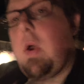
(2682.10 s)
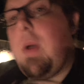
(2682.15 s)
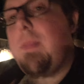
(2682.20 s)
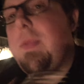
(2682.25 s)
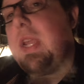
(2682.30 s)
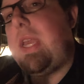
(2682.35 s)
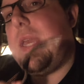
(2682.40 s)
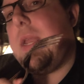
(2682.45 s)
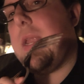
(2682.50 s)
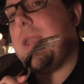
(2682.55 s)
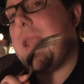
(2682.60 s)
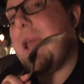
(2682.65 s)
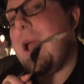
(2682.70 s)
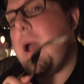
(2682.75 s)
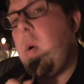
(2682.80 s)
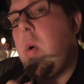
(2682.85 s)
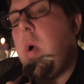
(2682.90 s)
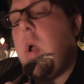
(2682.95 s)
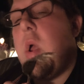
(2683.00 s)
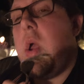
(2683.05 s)
so I'm gonna eat it
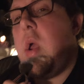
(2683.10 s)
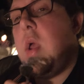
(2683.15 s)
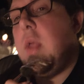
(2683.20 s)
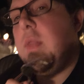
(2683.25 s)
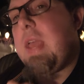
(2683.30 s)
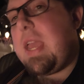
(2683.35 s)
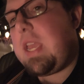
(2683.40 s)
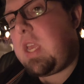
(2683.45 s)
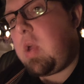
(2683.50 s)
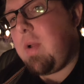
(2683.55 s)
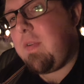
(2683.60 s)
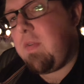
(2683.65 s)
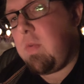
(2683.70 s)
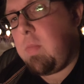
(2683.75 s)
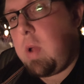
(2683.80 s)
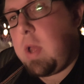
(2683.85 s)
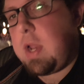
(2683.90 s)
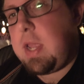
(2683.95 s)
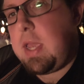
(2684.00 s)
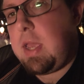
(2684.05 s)
now. Thank you,
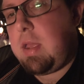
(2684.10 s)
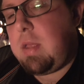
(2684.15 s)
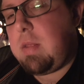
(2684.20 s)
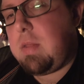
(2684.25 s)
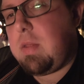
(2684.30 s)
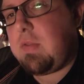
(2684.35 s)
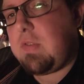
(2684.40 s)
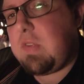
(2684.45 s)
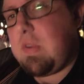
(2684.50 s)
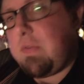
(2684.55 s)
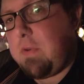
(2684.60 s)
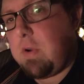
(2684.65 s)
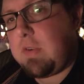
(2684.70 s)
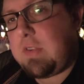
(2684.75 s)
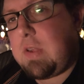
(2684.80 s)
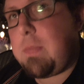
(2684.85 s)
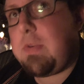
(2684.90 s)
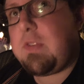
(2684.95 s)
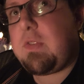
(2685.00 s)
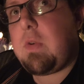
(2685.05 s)
everybody. This is the
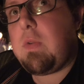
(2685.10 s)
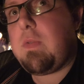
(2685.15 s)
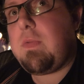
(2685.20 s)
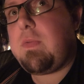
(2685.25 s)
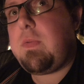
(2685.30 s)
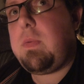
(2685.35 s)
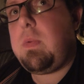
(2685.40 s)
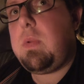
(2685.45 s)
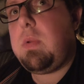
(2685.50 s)
first episode of